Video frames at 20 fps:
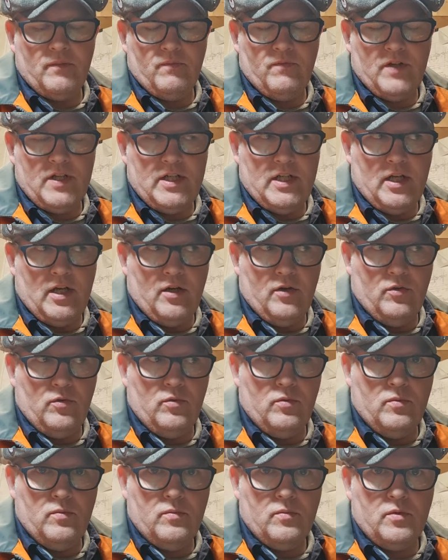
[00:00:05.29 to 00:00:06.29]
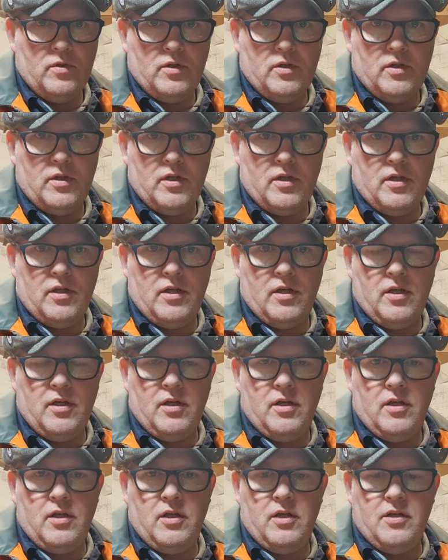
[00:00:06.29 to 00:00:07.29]
video
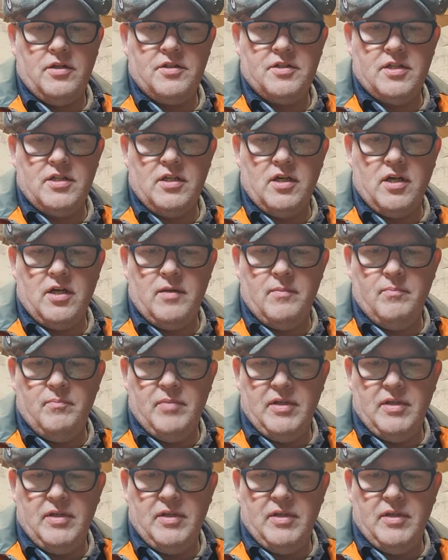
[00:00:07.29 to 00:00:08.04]
tonight